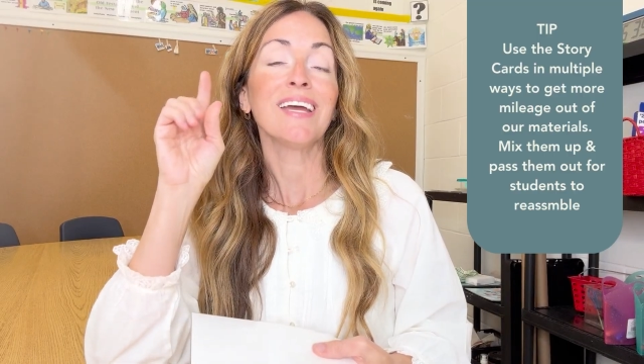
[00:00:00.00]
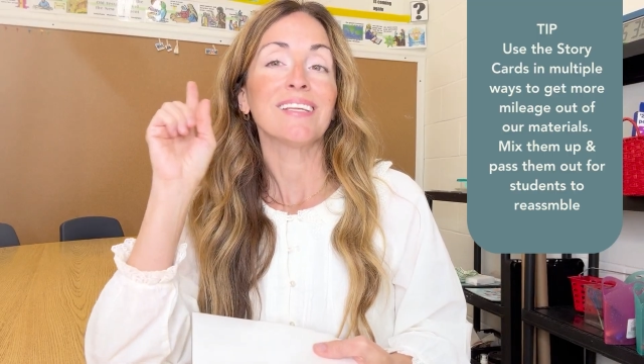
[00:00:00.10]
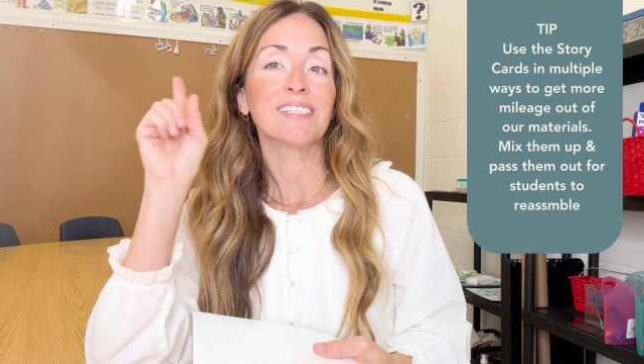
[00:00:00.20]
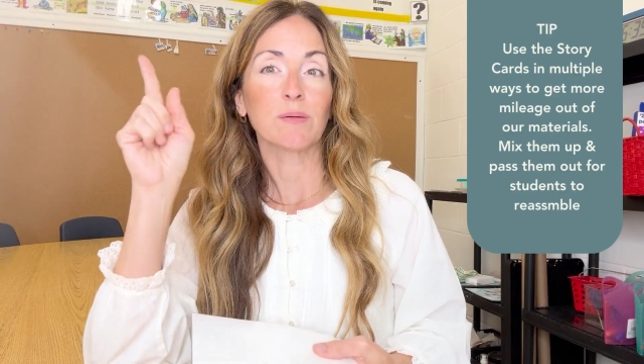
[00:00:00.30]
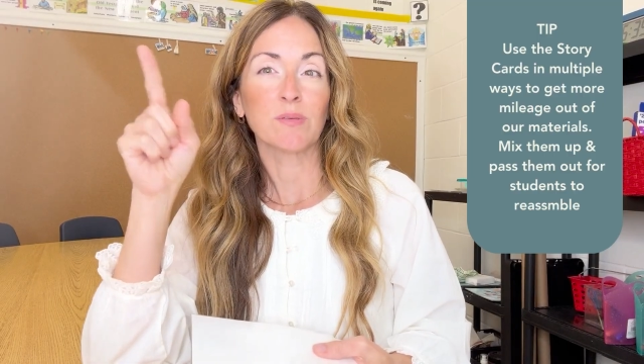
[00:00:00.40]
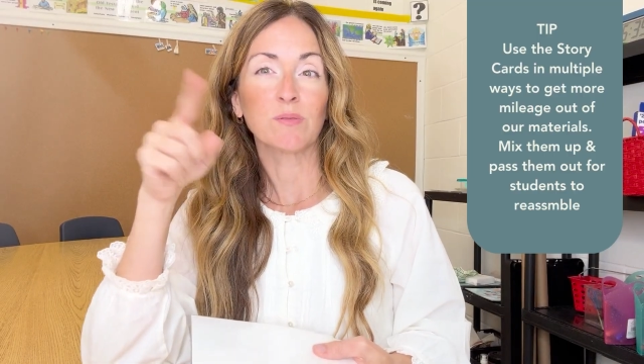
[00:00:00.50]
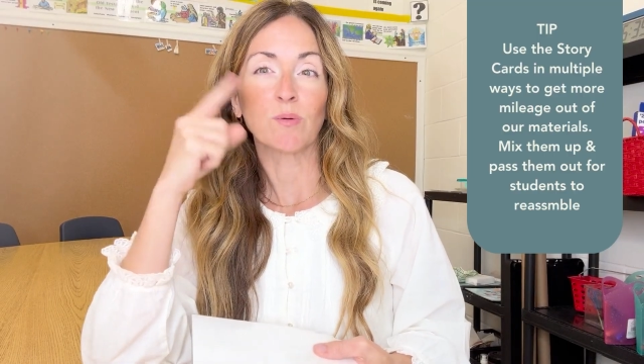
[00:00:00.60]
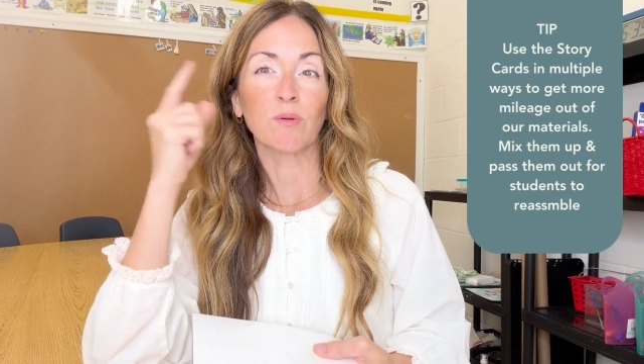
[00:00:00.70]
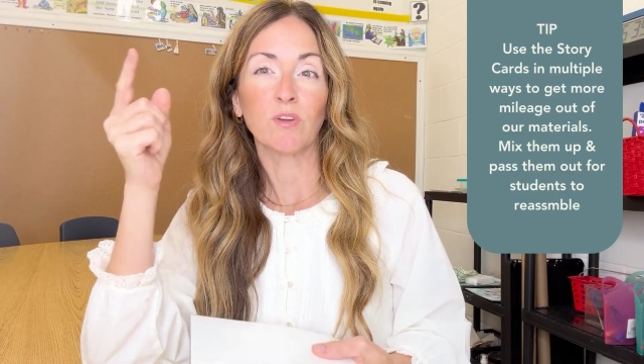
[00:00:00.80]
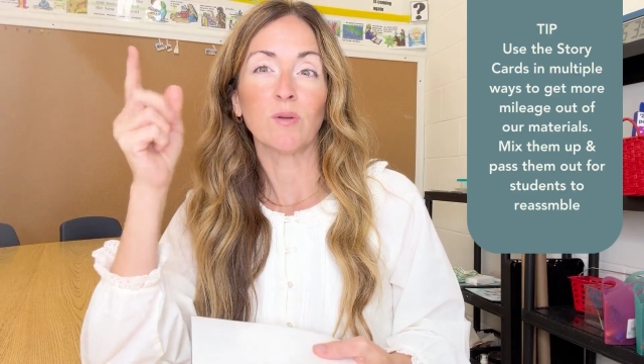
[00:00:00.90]
This helps them to
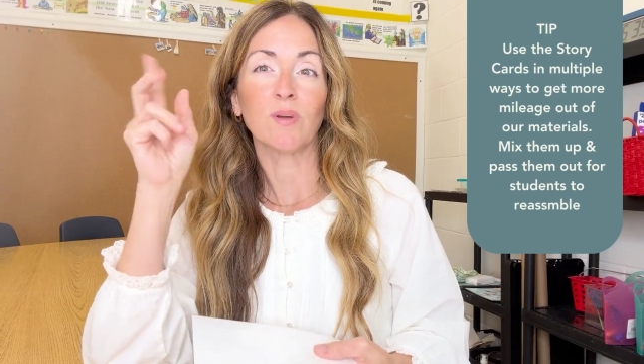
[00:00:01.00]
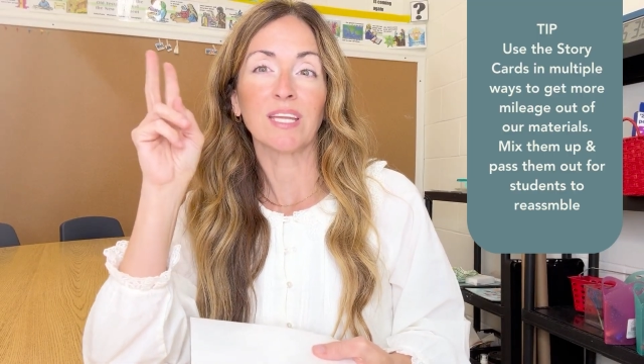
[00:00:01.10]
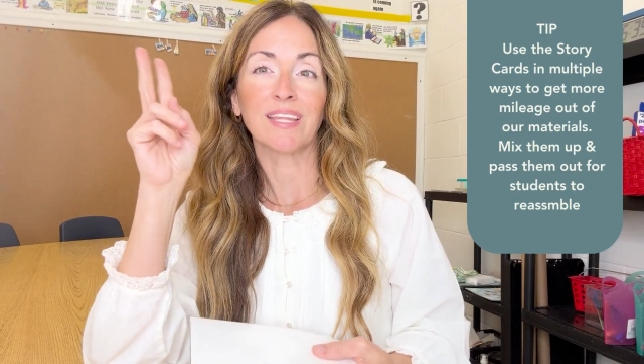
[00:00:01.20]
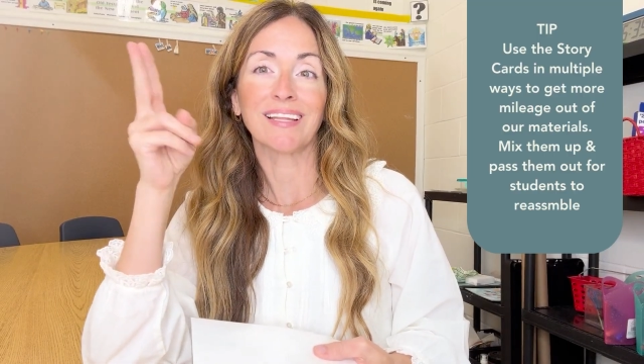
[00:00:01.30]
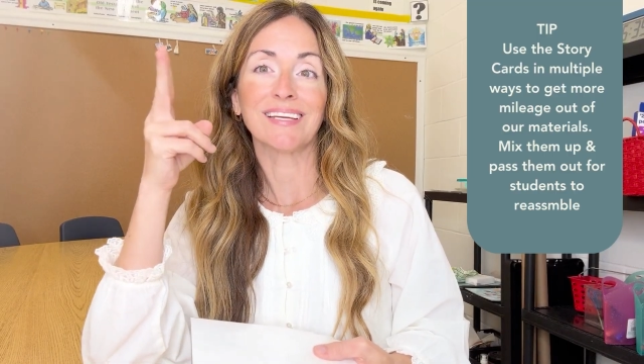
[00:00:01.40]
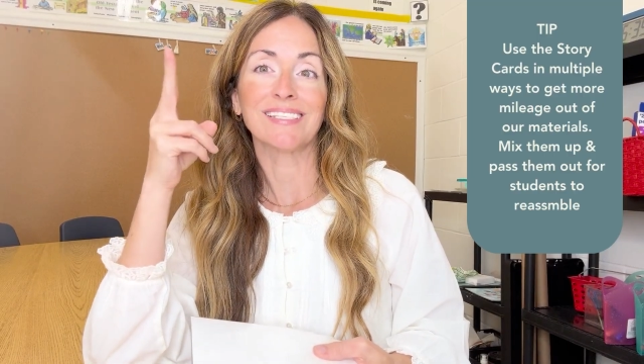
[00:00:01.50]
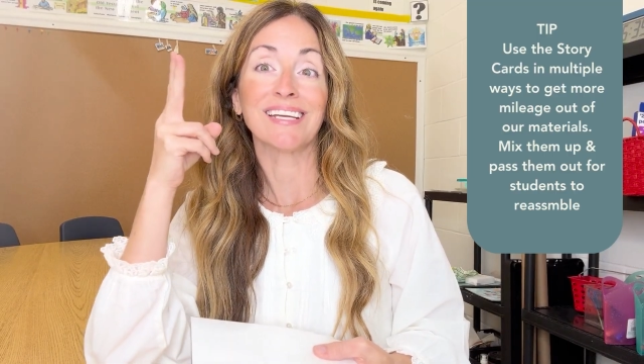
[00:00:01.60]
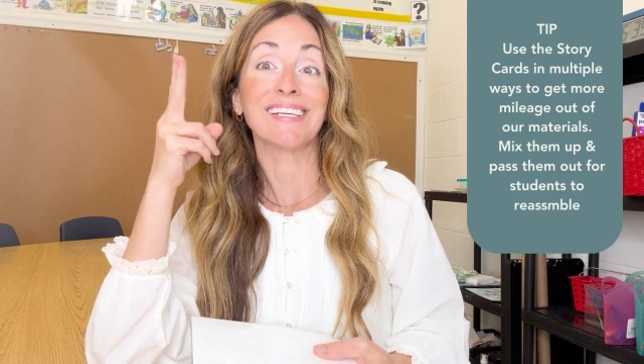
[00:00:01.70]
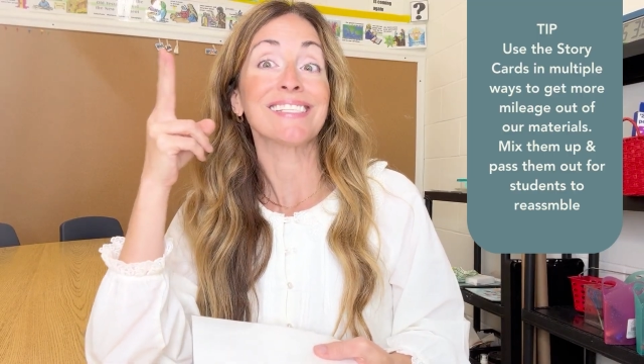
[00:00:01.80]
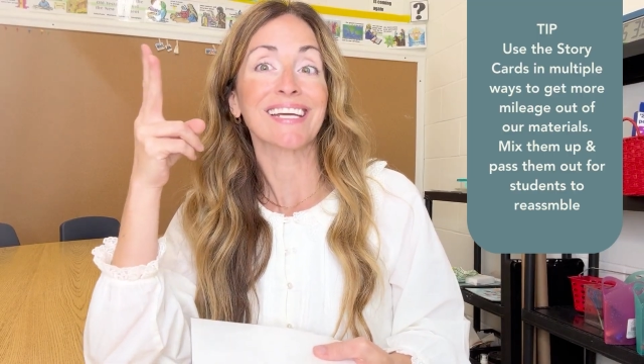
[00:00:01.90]
review and get that
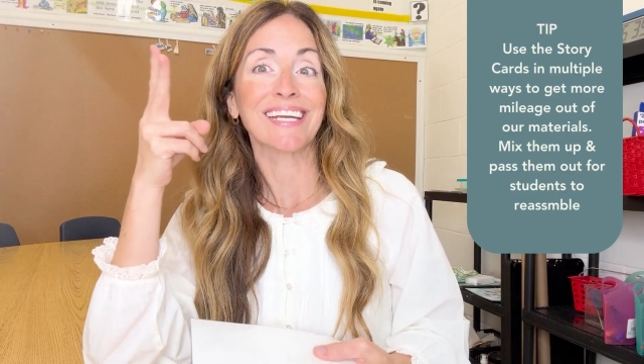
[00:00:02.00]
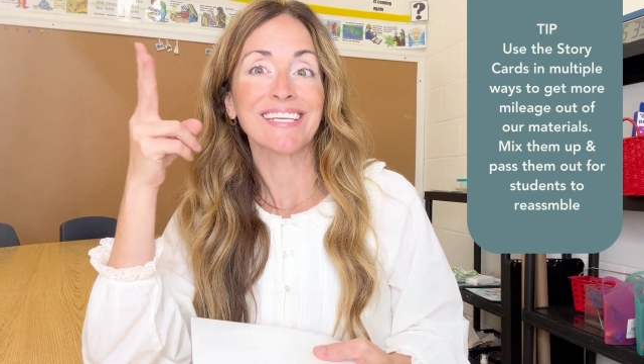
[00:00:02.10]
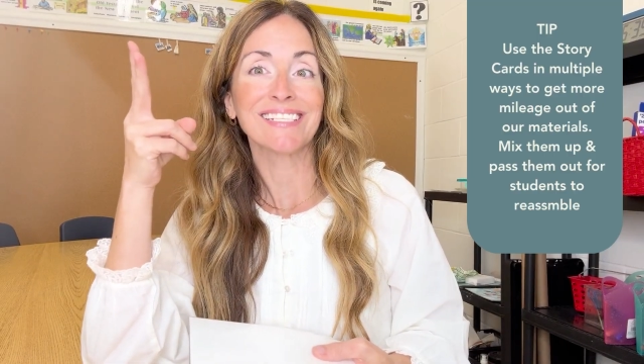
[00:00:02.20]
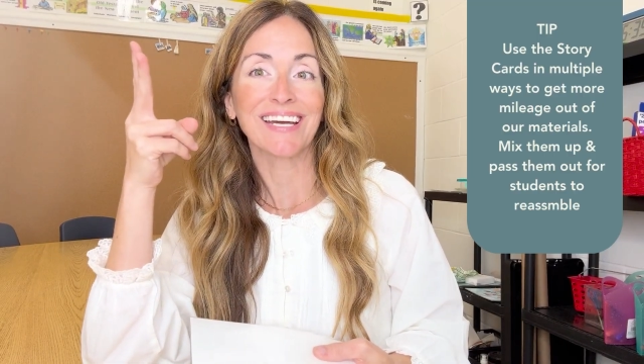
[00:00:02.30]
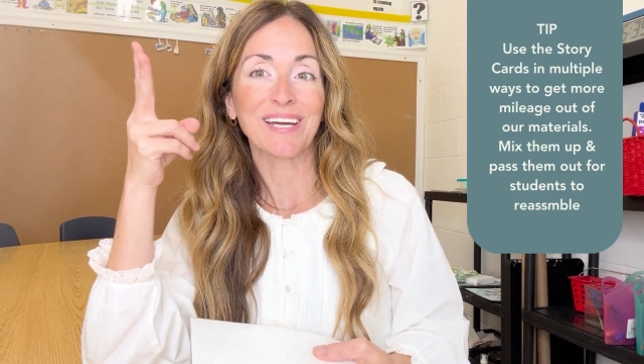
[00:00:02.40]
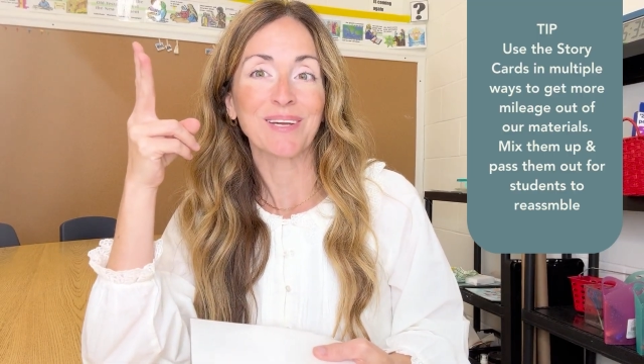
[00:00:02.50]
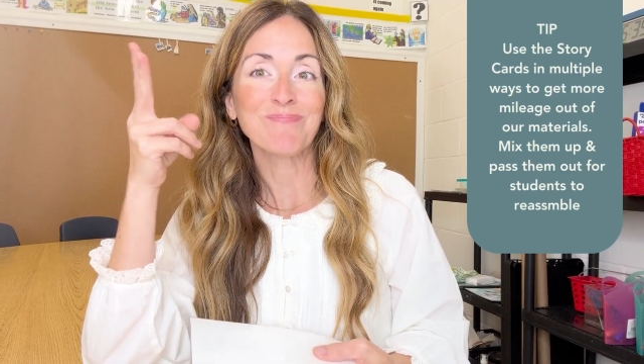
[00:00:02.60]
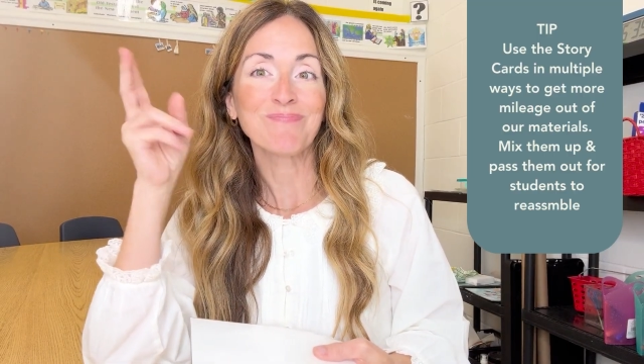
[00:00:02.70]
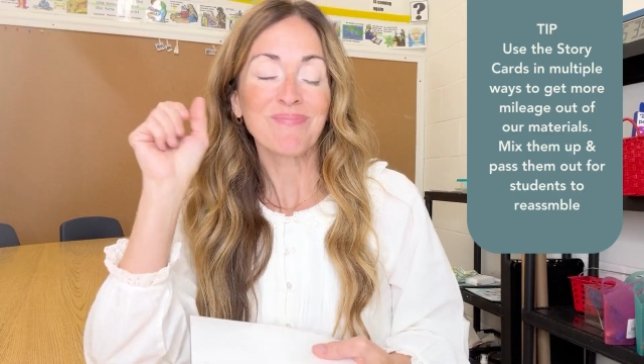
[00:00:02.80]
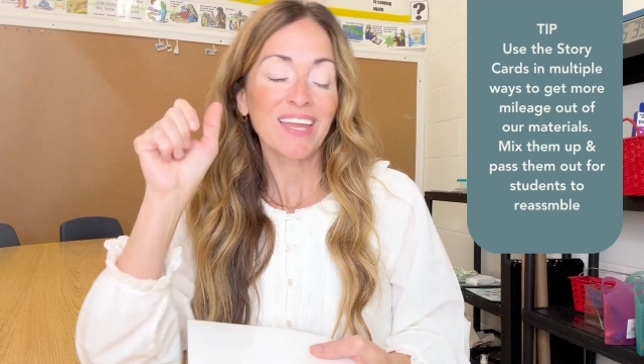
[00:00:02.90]
lesson a second
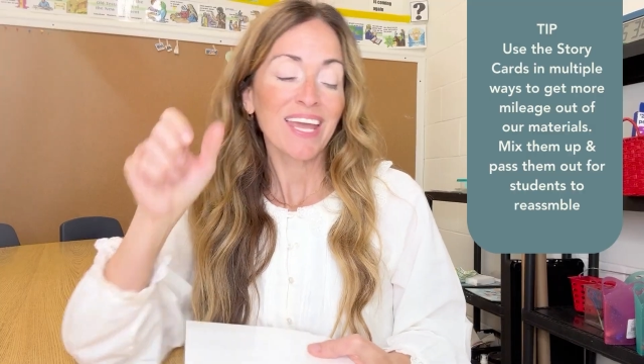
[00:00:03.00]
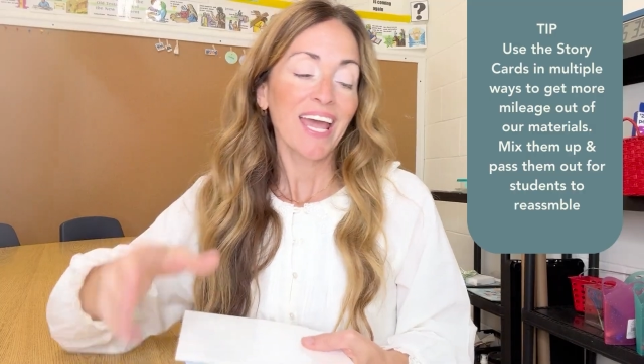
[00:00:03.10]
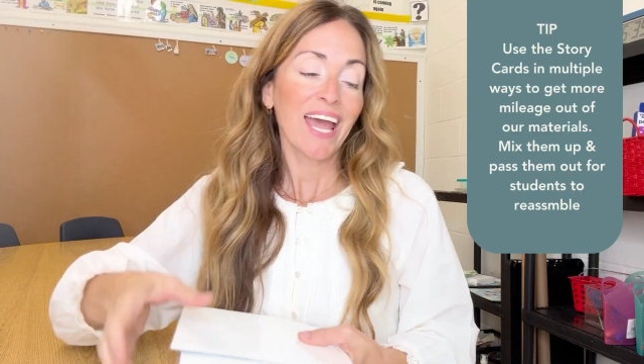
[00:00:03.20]
time